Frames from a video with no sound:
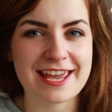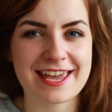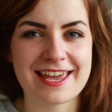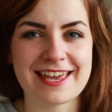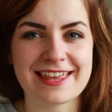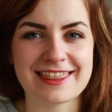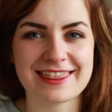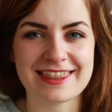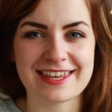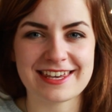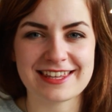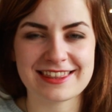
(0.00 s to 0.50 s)

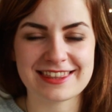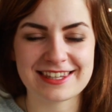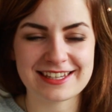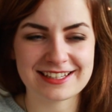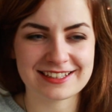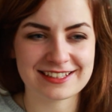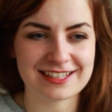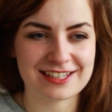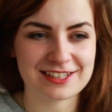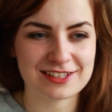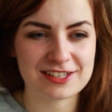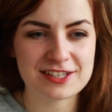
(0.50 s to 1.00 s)
and I
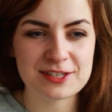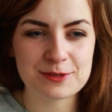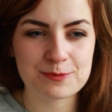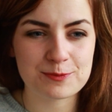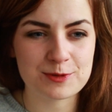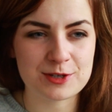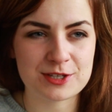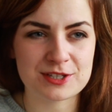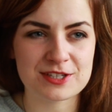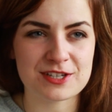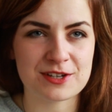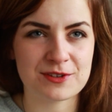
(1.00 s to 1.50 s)
think that these
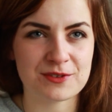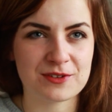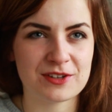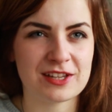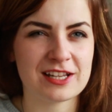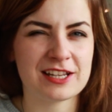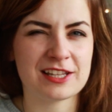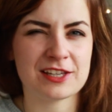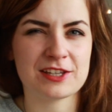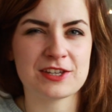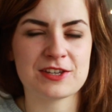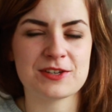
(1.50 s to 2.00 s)
prints are
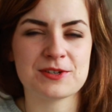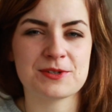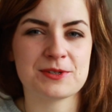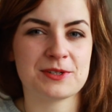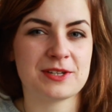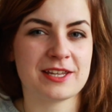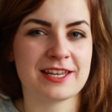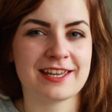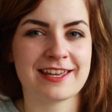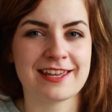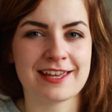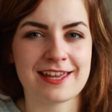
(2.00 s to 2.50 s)
really
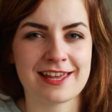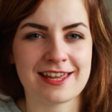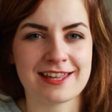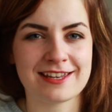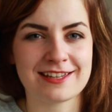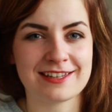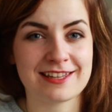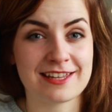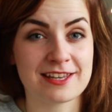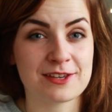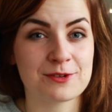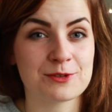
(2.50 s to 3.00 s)
cute
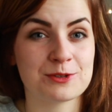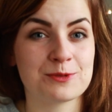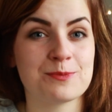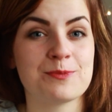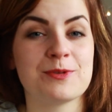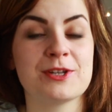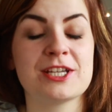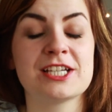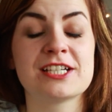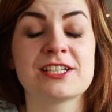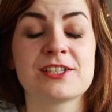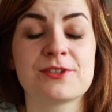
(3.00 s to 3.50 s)
and they could
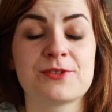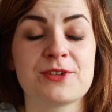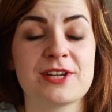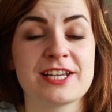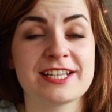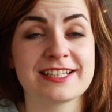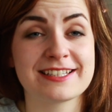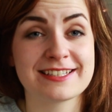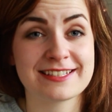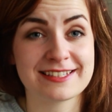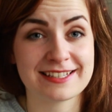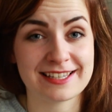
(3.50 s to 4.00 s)
bring a
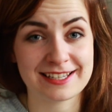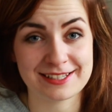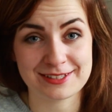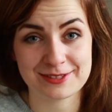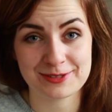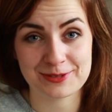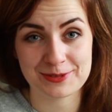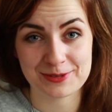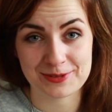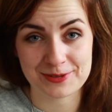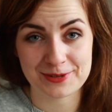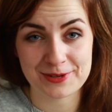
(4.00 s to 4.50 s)
great asset
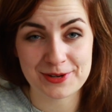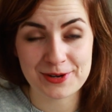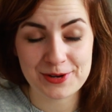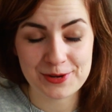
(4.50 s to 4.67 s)
to your